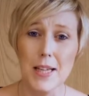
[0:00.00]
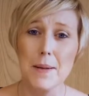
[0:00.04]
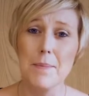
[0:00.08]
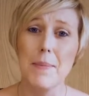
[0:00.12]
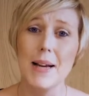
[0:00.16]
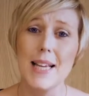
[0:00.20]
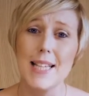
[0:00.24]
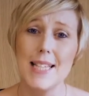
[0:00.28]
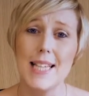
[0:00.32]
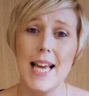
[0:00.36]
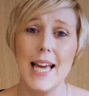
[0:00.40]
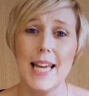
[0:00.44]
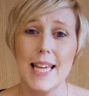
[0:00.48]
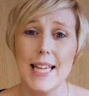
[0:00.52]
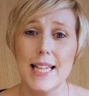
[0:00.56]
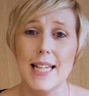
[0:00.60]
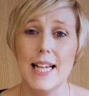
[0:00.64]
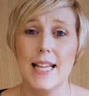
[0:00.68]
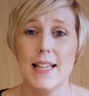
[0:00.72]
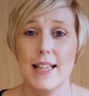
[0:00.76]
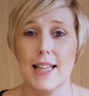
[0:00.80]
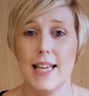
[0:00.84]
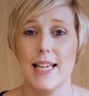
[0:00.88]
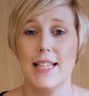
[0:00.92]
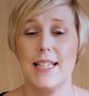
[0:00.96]
My second
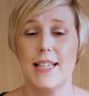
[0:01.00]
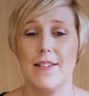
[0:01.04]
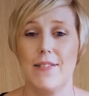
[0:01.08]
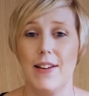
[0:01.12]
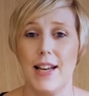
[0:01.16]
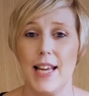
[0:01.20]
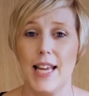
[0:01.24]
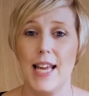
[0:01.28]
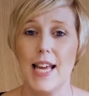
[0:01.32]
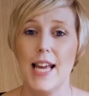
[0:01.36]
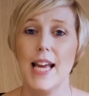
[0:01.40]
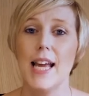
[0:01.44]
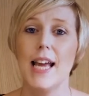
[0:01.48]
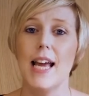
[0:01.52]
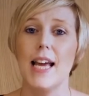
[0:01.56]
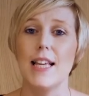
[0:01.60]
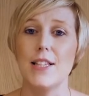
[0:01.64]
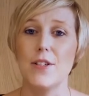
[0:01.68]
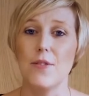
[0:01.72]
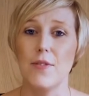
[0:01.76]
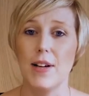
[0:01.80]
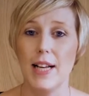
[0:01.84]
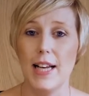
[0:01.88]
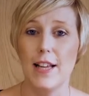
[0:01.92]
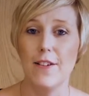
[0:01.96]
little activity is
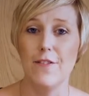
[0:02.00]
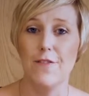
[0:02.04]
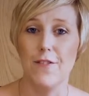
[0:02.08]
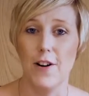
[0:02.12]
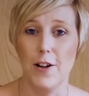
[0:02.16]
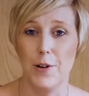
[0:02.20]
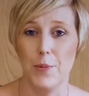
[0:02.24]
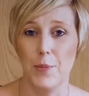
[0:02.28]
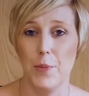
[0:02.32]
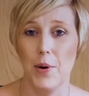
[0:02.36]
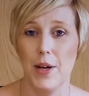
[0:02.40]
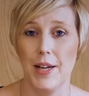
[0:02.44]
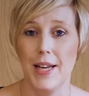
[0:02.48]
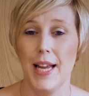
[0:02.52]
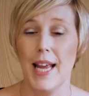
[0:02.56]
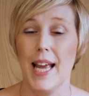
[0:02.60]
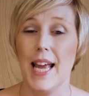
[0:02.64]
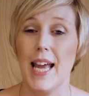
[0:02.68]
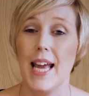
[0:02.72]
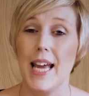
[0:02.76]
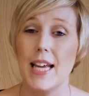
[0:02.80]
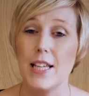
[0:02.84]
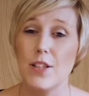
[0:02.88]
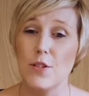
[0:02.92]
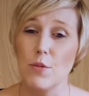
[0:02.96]
a really fun one.
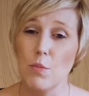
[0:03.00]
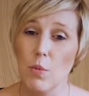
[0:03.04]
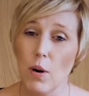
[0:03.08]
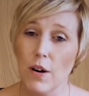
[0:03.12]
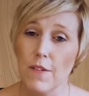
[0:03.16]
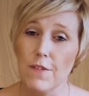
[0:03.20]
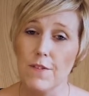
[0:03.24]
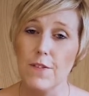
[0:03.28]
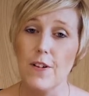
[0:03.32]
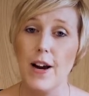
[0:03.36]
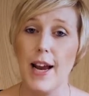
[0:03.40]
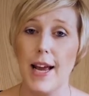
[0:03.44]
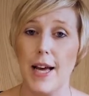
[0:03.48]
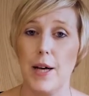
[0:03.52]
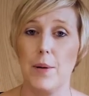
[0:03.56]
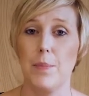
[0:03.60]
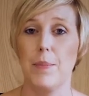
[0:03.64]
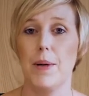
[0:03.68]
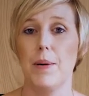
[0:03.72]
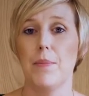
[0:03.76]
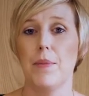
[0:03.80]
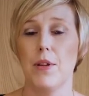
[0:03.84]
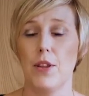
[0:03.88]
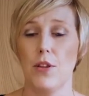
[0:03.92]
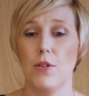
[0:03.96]
It's one for
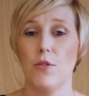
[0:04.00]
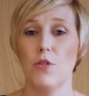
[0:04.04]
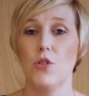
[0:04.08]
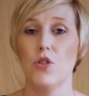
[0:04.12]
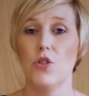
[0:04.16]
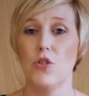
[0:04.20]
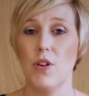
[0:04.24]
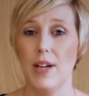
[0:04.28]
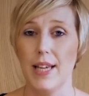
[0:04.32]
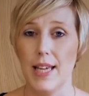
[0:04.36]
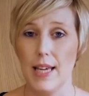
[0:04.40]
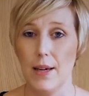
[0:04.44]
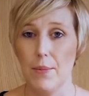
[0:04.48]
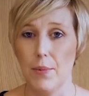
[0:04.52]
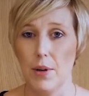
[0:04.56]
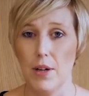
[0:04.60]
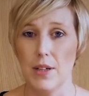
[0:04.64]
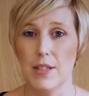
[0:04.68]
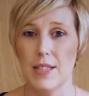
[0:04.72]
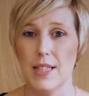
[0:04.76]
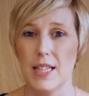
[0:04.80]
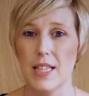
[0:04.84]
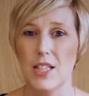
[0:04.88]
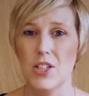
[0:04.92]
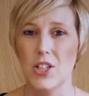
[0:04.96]
helping with those tricky
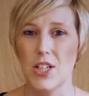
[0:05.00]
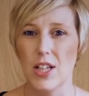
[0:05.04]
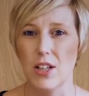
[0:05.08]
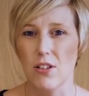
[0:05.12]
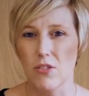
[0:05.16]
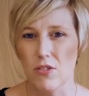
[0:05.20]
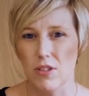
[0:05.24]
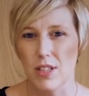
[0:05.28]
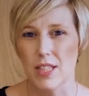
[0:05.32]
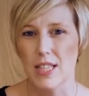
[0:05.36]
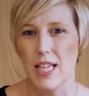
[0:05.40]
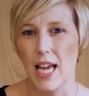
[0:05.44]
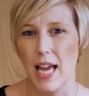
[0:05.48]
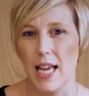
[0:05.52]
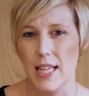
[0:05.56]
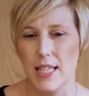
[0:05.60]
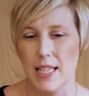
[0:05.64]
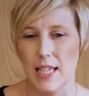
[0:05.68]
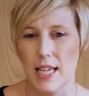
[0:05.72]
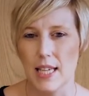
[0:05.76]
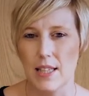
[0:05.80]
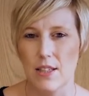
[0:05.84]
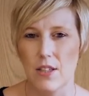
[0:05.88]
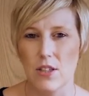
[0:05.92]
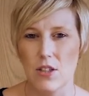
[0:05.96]
words that children tend to
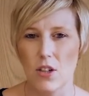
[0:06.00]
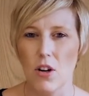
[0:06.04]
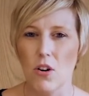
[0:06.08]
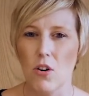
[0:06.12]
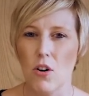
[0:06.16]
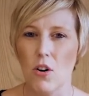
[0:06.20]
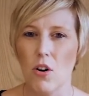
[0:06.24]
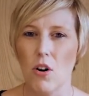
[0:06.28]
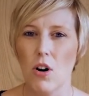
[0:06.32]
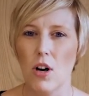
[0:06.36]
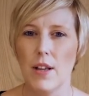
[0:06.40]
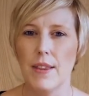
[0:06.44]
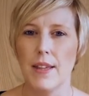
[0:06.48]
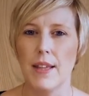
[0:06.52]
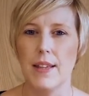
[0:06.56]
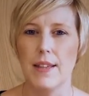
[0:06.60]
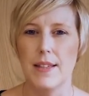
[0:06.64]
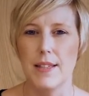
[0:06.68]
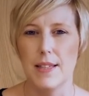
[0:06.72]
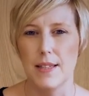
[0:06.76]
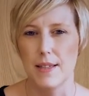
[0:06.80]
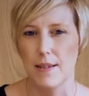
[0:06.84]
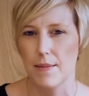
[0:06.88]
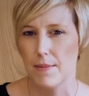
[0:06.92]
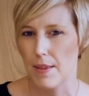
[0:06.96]
get stuck on, that
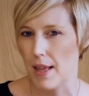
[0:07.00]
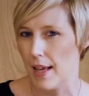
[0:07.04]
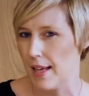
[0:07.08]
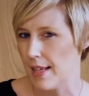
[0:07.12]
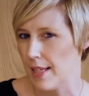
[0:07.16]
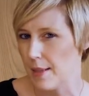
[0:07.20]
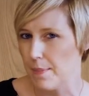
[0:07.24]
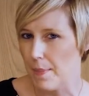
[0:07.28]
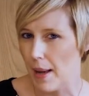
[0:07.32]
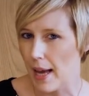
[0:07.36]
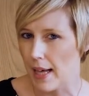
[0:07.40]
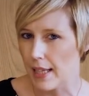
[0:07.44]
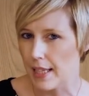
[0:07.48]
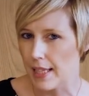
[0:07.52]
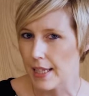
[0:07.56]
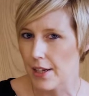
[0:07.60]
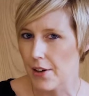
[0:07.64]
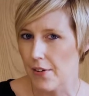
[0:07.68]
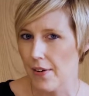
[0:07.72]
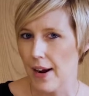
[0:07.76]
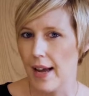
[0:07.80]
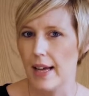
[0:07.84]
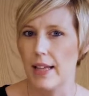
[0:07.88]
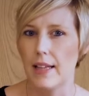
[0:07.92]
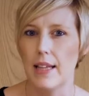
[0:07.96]
they spell
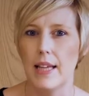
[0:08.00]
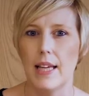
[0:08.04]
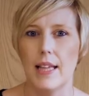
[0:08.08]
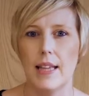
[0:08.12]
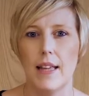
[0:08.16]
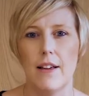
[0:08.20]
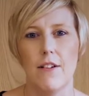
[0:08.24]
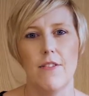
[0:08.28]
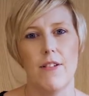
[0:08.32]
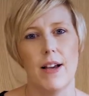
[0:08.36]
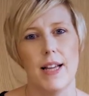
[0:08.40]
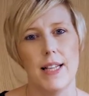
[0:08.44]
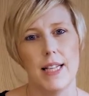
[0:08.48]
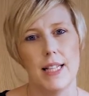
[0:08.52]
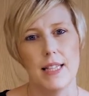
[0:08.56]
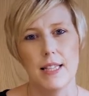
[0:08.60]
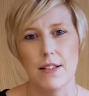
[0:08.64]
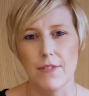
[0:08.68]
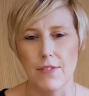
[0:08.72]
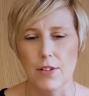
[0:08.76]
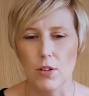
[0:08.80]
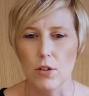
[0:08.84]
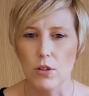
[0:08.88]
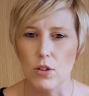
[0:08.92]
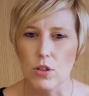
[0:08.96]
incorrectly, they find it
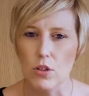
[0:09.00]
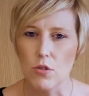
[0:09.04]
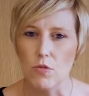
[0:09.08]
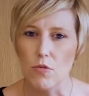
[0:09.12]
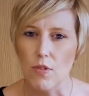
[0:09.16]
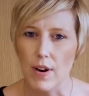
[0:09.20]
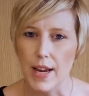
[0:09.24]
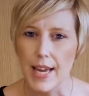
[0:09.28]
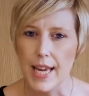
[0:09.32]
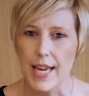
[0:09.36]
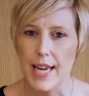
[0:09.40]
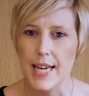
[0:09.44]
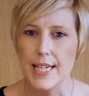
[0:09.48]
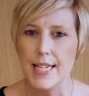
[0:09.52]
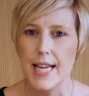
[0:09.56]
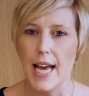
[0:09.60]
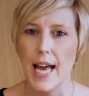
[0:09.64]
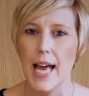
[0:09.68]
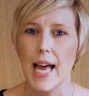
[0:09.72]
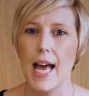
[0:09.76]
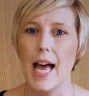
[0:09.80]
difficult to read.